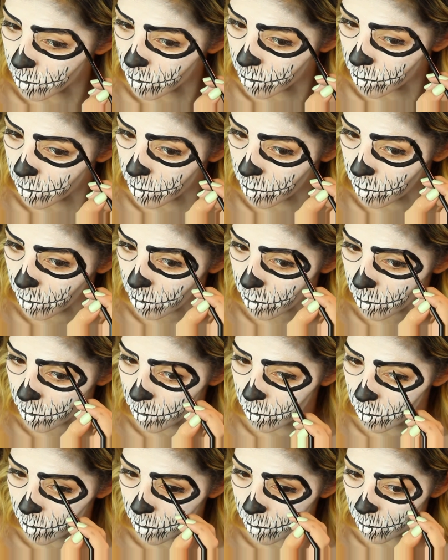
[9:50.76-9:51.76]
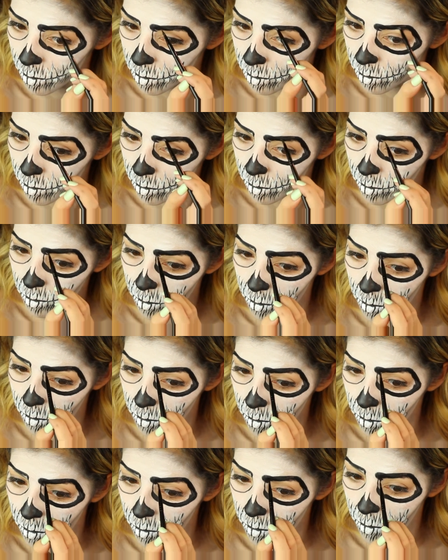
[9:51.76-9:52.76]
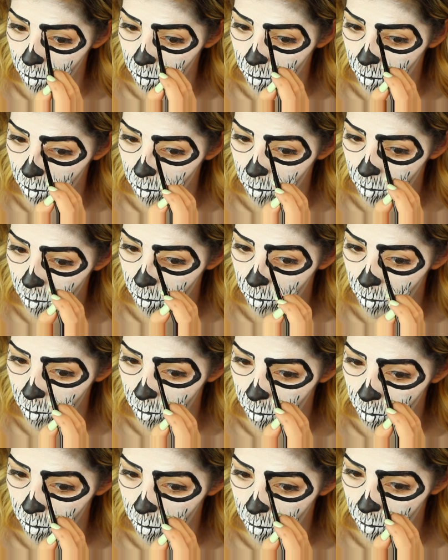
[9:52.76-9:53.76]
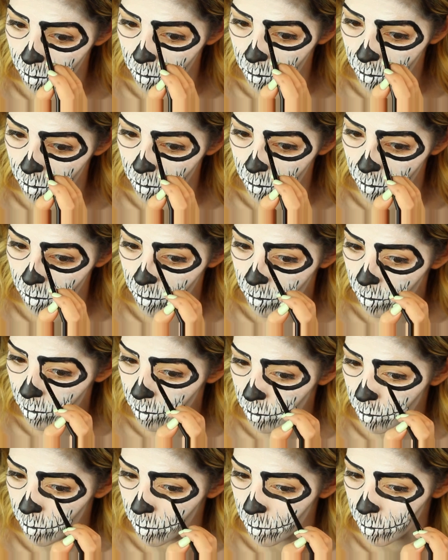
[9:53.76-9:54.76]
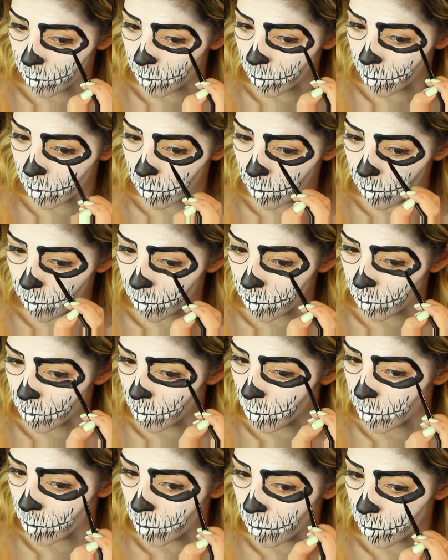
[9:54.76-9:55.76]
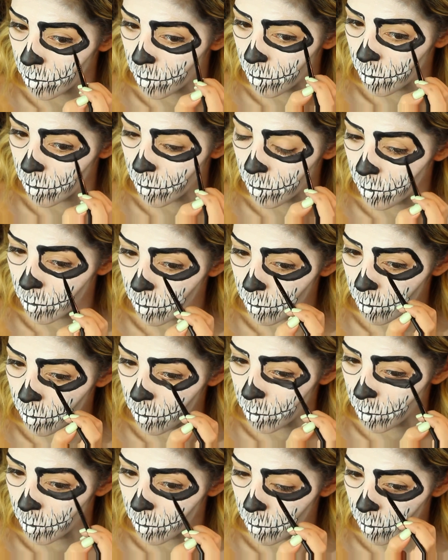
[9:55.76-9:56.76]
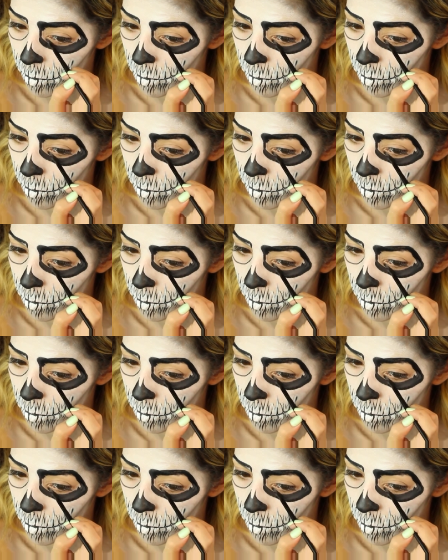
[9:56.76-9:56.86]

a little bit more to the side here, and then I'm going to kind of fill in once